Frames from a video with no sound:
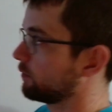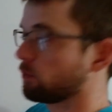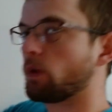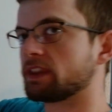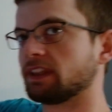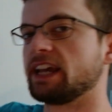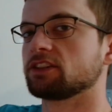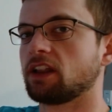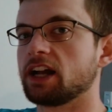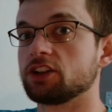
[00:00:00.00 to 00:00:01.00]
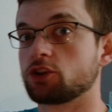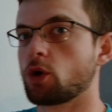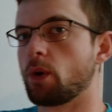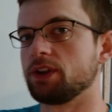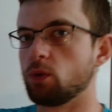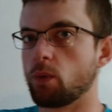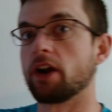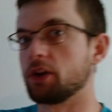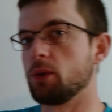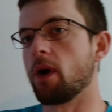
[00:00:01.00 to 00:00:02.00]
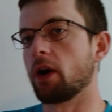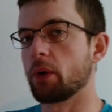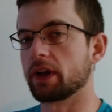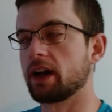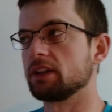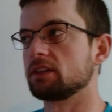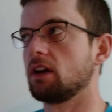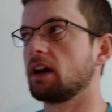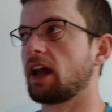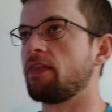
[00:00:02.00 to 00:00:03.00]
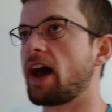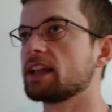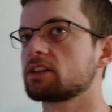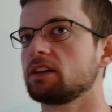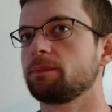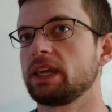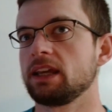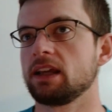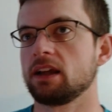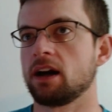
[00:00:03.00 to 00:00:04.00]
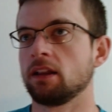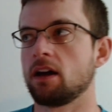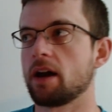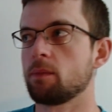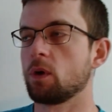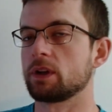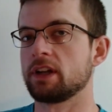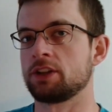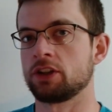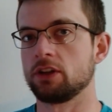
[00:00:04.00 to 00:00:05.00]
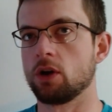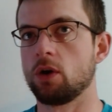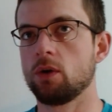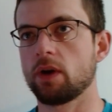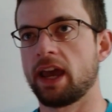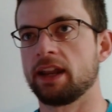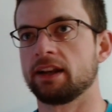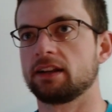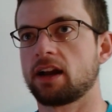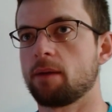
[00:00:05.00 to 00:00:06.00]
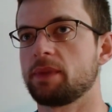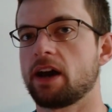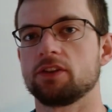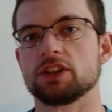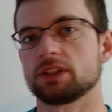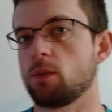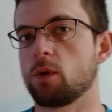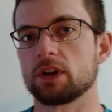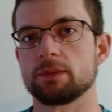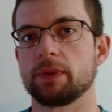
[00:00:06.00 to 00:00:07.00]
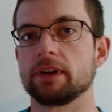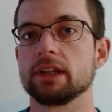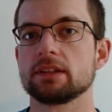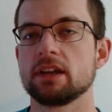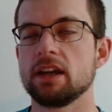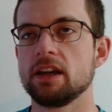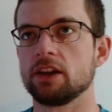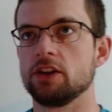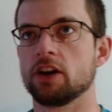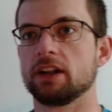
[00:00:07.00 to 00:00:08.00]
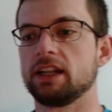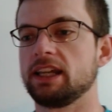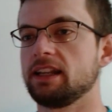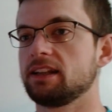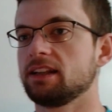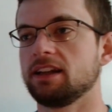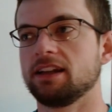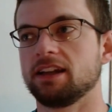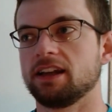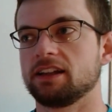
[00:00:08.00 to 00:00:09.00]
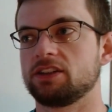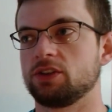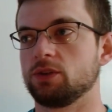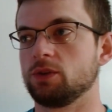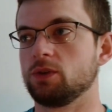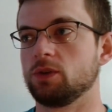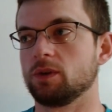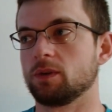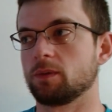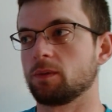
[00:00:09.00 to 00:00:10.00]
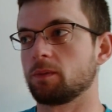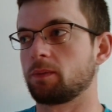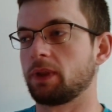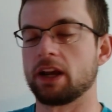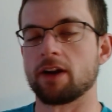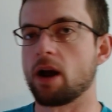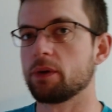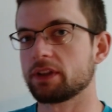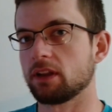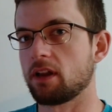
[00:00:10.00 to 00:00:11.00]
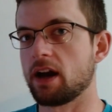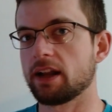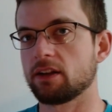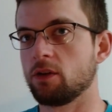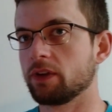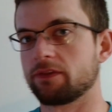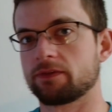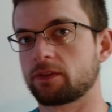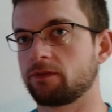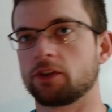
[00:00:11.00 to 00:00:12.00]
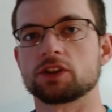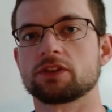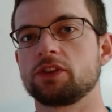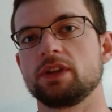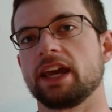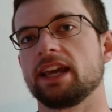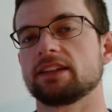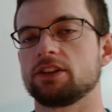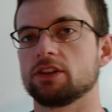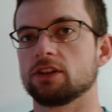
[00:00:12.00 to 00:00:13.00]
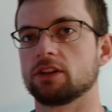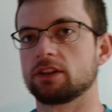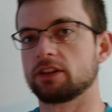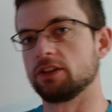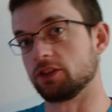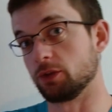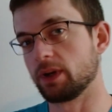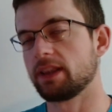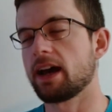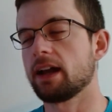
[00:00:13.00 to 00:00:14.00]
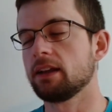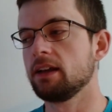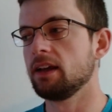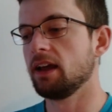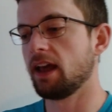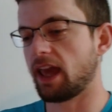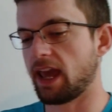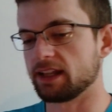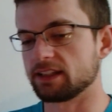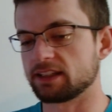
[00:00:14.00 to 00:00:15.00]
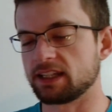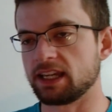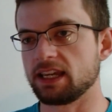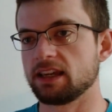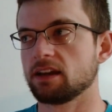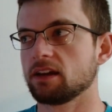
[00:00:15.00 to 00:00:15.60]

With the laser line showing you where you are going to cut this log. And that's going to be a lot more touch and go and come down to just more experience. You're going to need to play around with it a lot over the first few days that you're doing that, and see